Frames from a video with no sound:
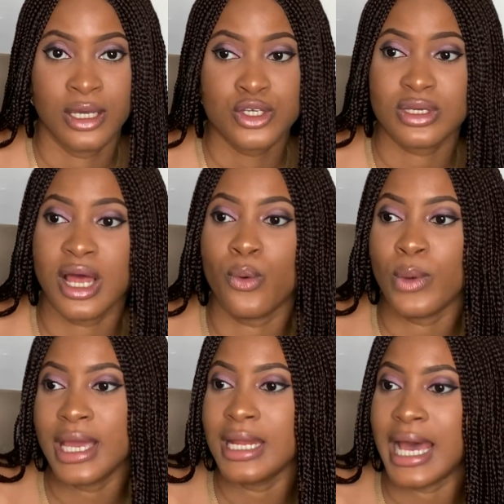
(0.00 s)
so that
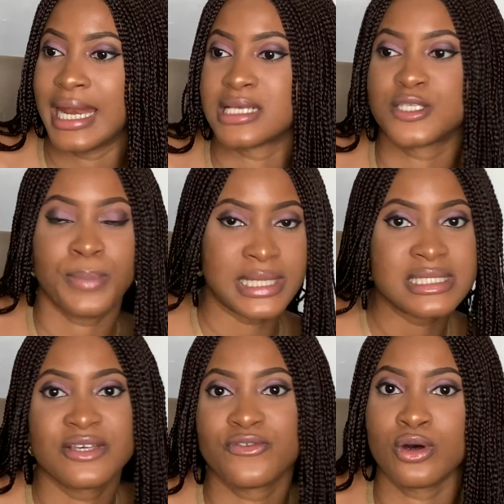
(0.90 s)
when an
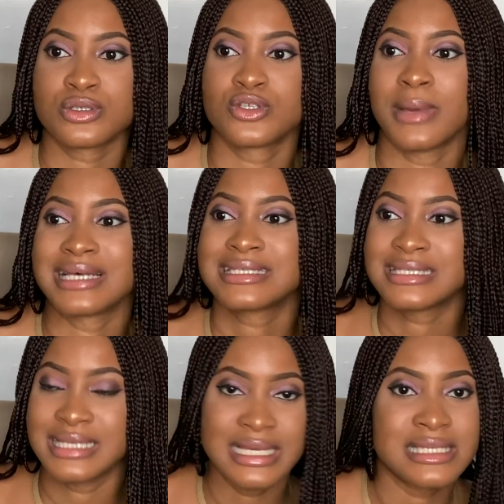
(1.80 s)
expensive customer
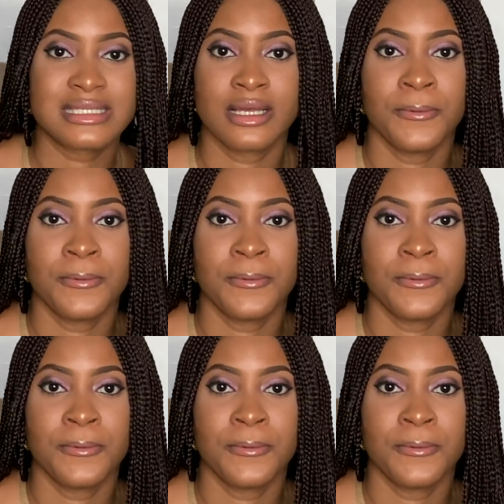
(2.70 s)
sees